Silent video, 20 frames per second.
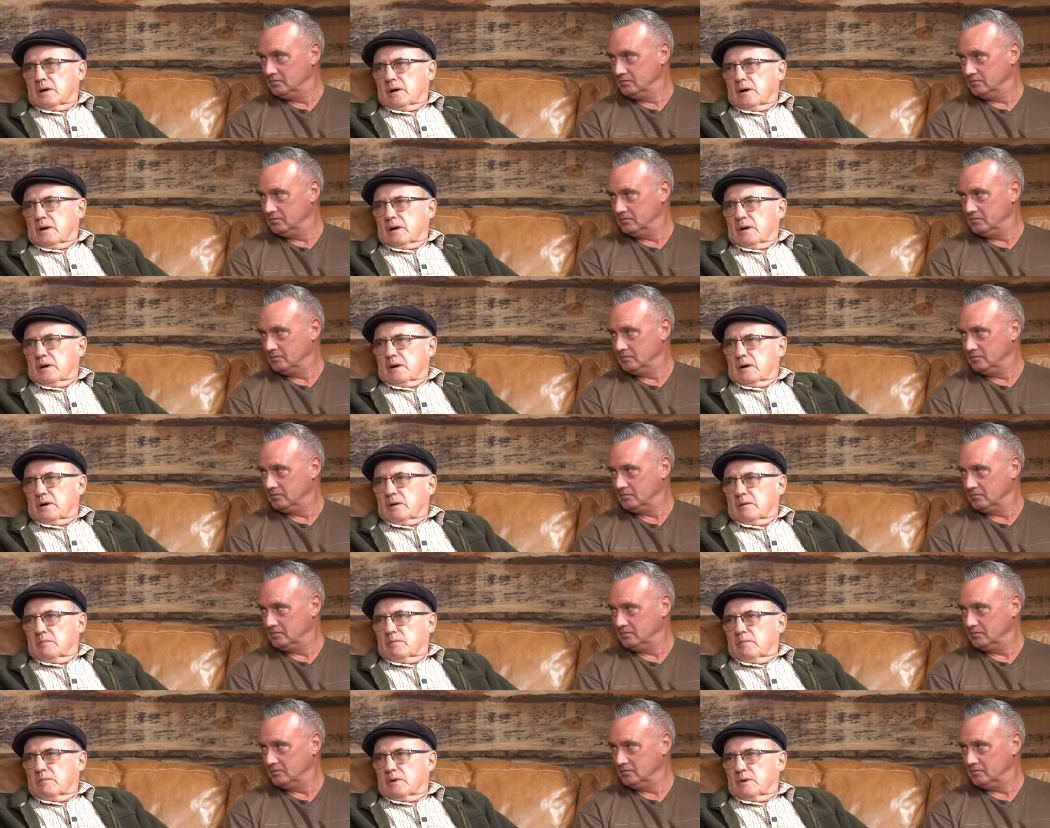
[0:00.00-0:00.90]

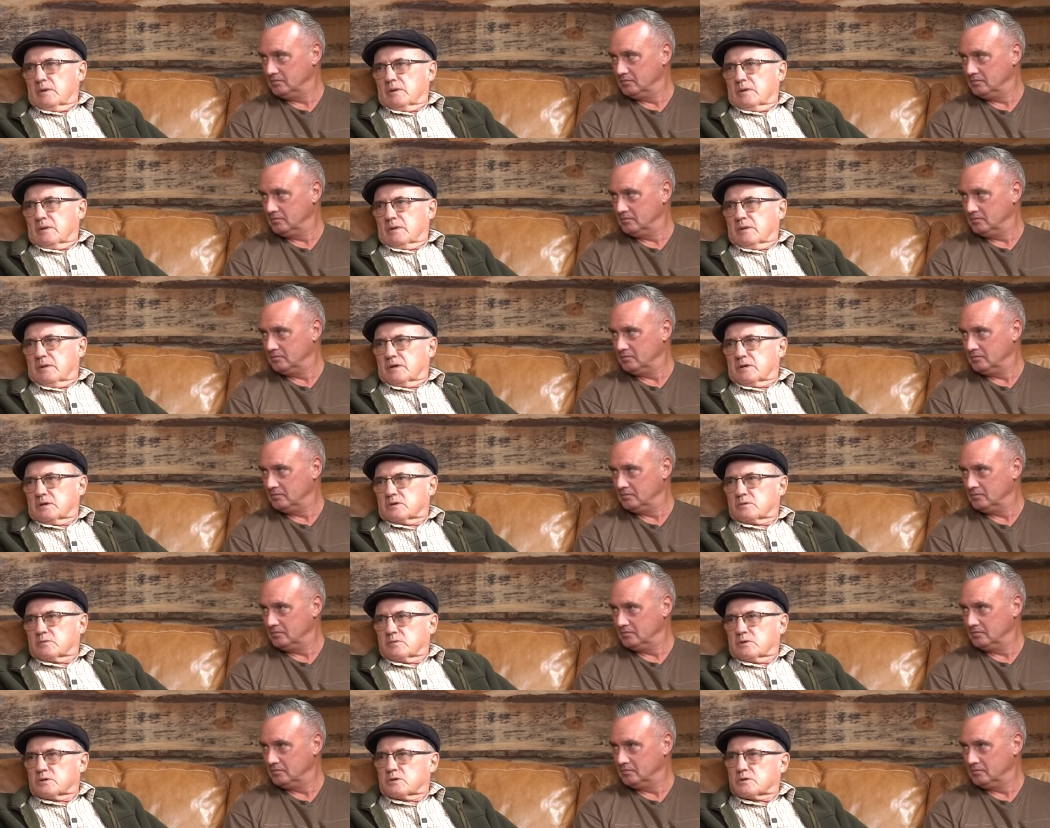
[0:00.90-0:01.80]
Speaker 1: uh, but
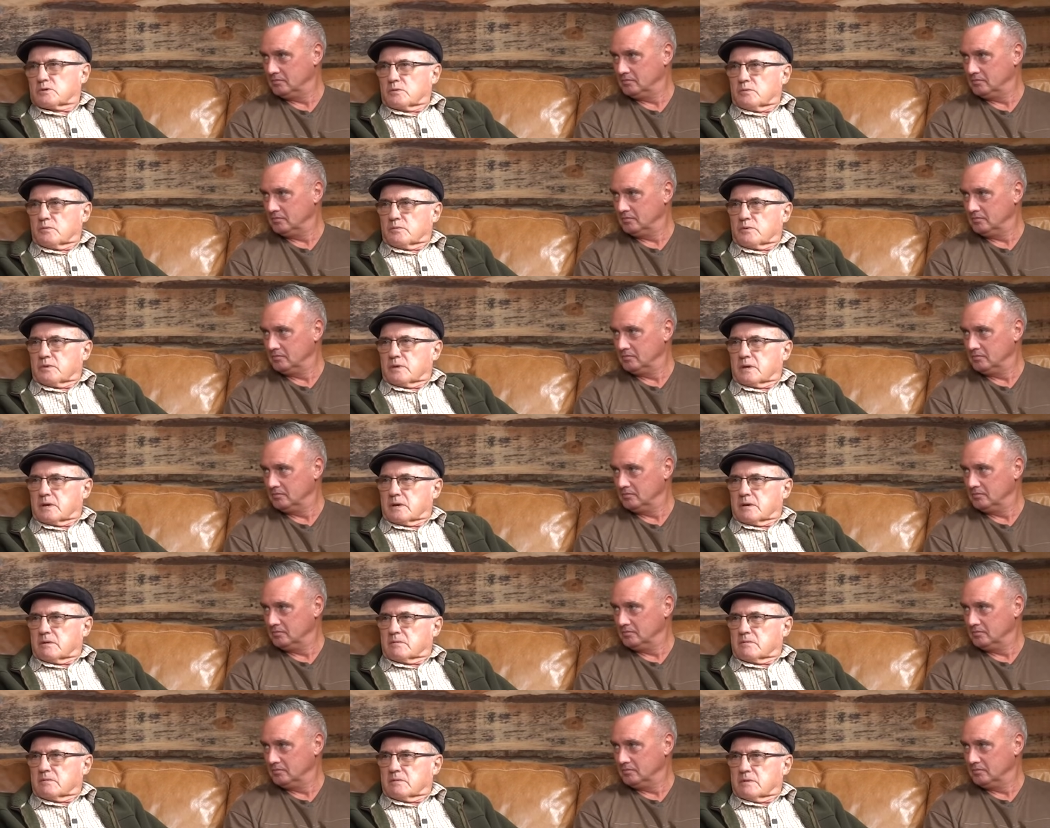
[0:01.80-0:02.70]
this was
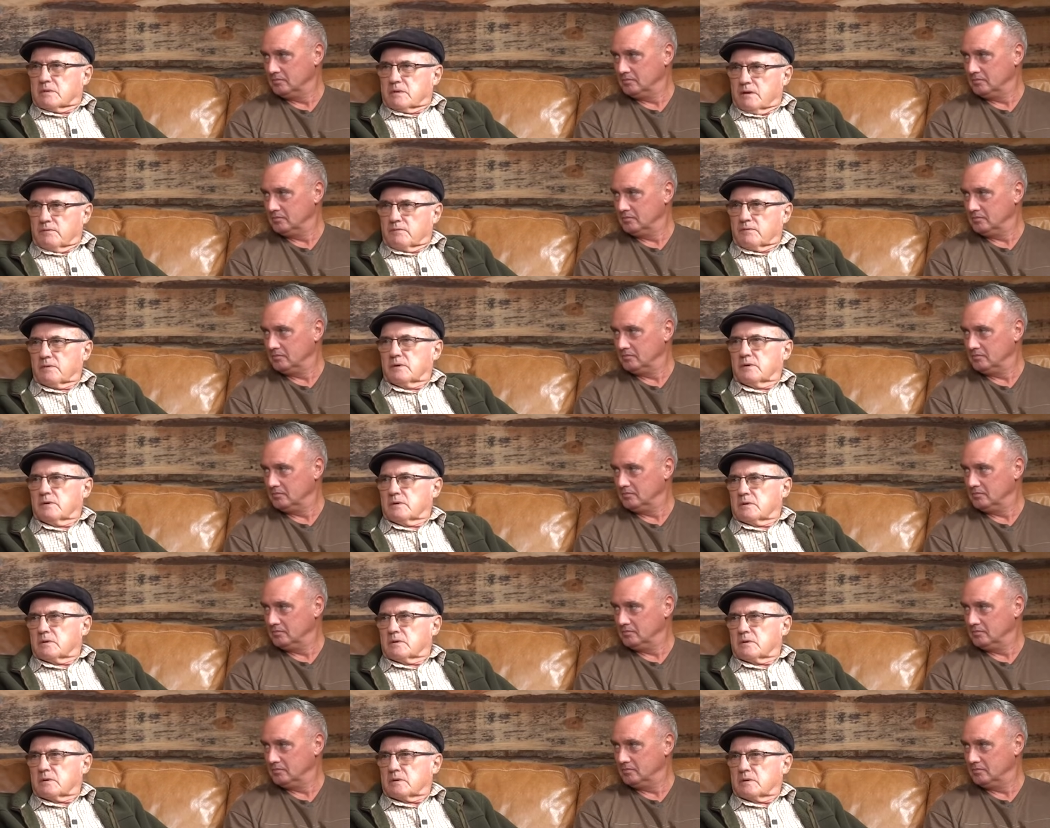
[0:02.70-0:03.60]
something
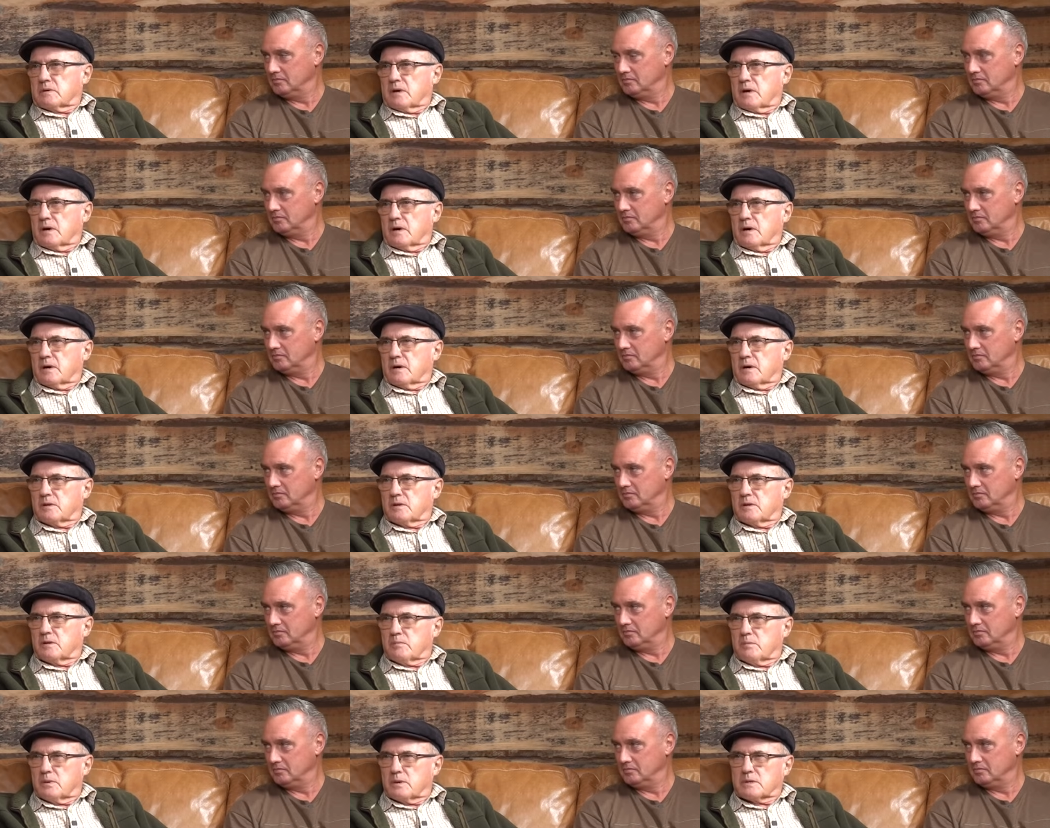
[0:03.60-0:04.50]
different. Uh,
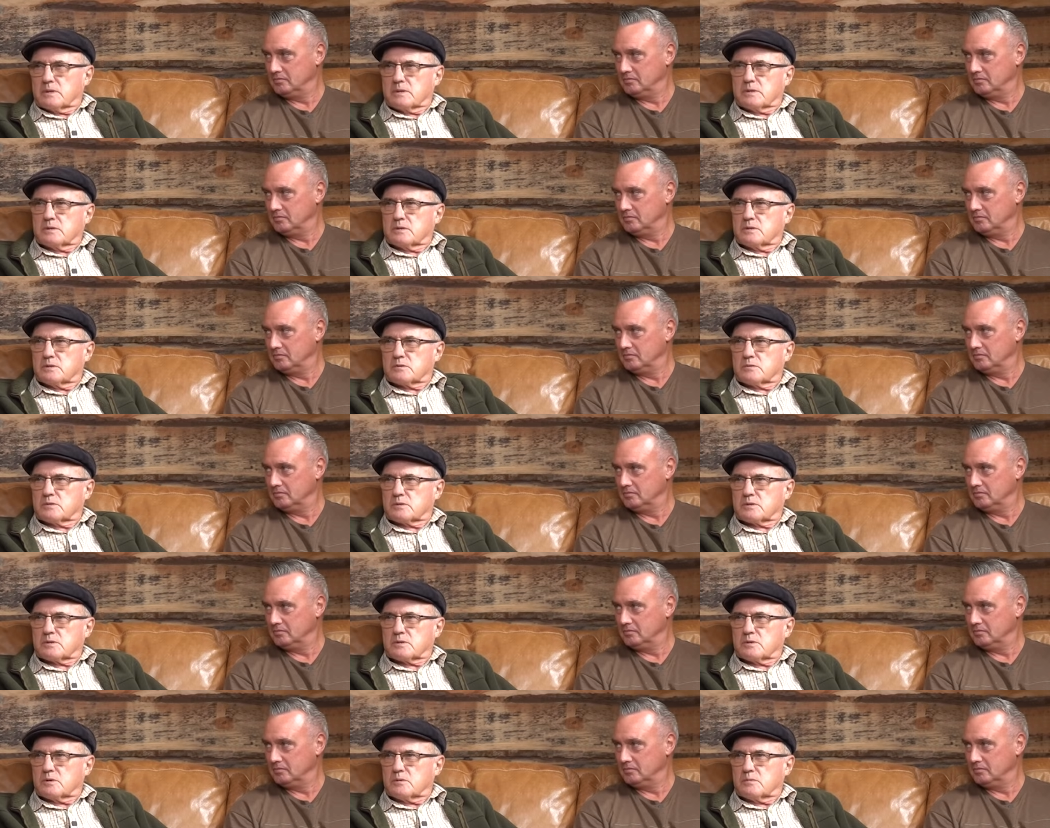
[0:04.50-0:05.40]
the buildings were
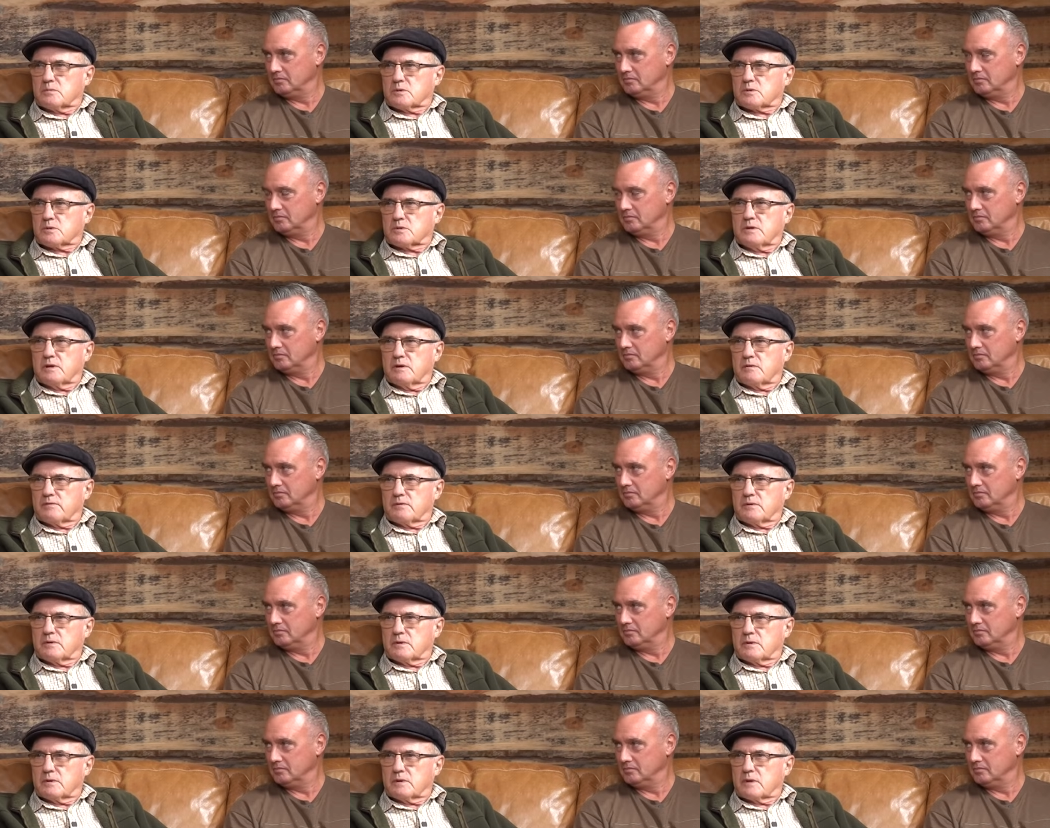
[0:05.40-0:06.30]
so much
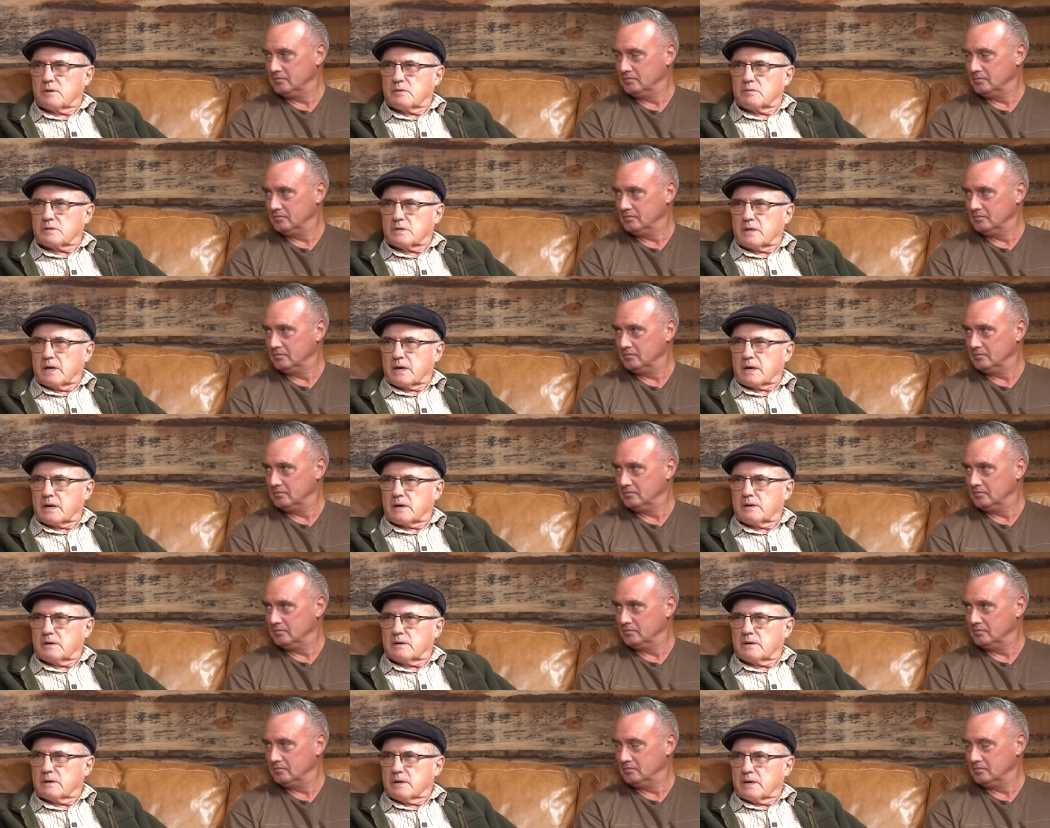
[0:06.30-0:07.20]
different. It was like
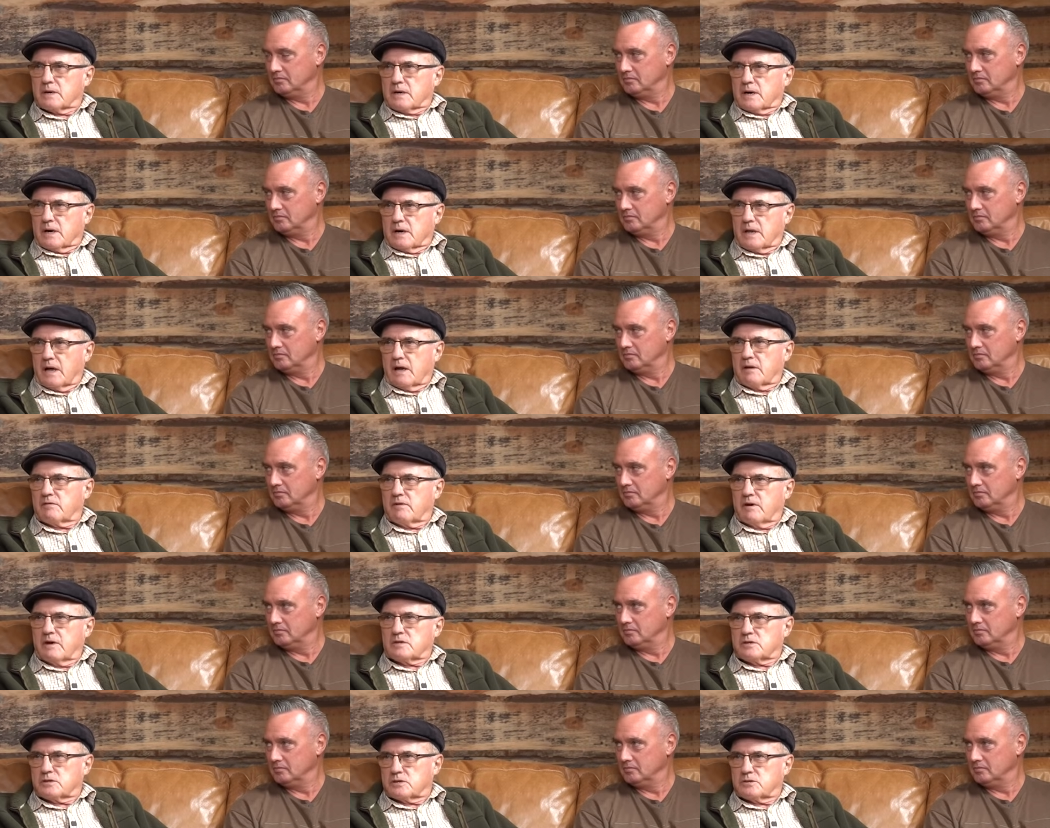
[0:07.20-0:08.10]
a, an
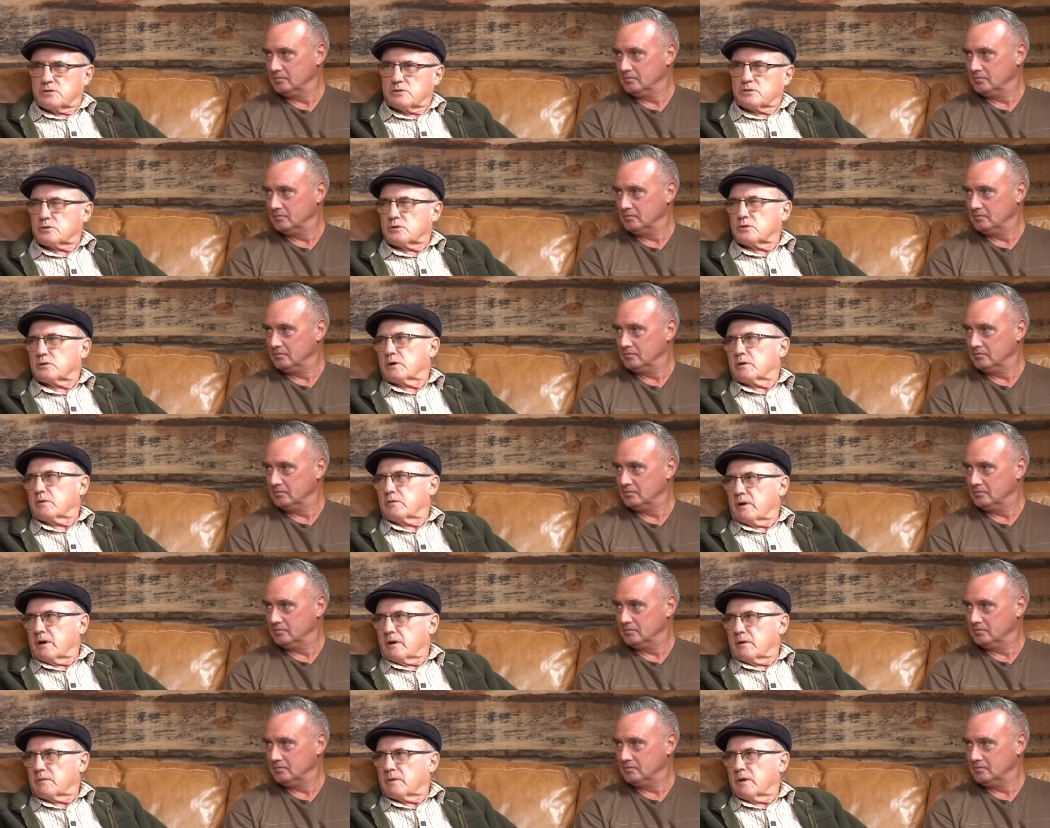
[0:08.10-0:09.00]
adventure just looking
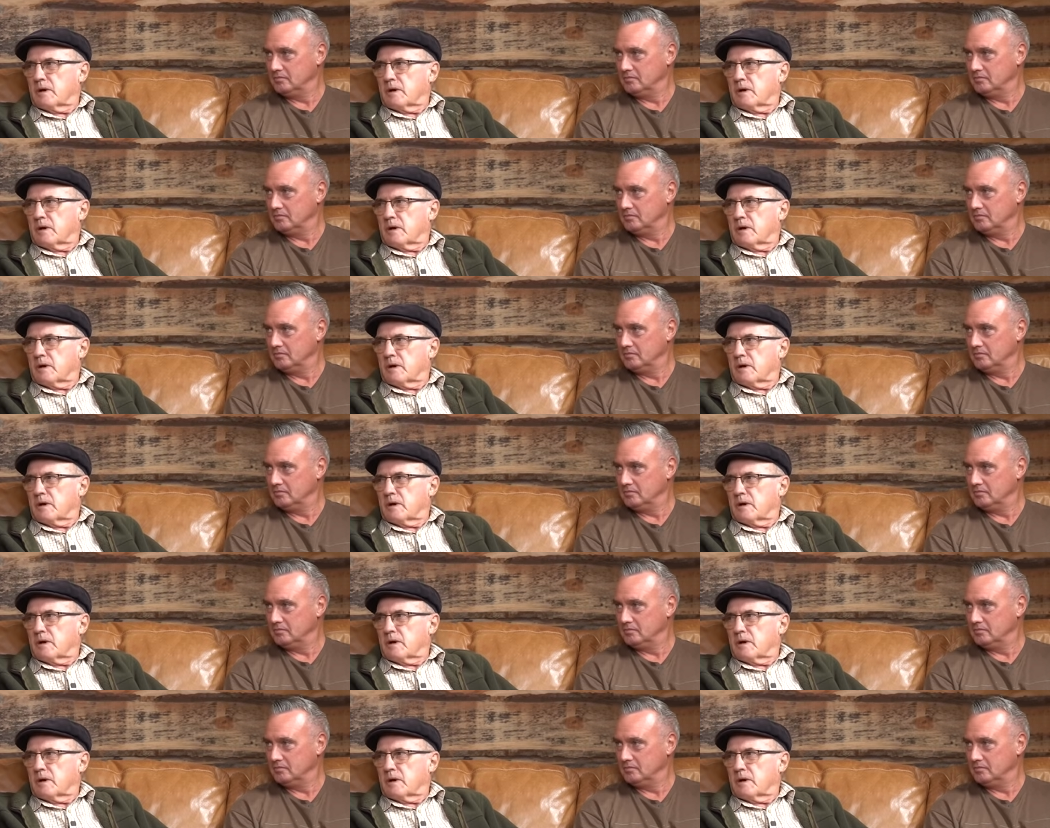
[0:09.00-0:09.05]
around